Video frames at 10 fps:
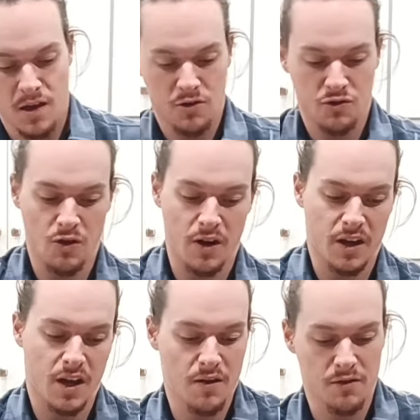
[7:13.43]
Try and
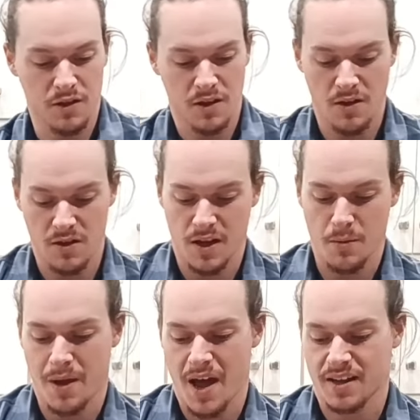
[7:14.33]
get everything on the
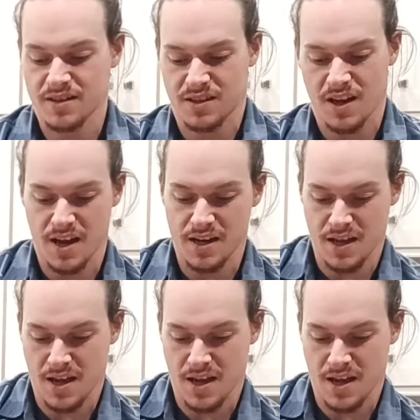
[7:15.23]
back side.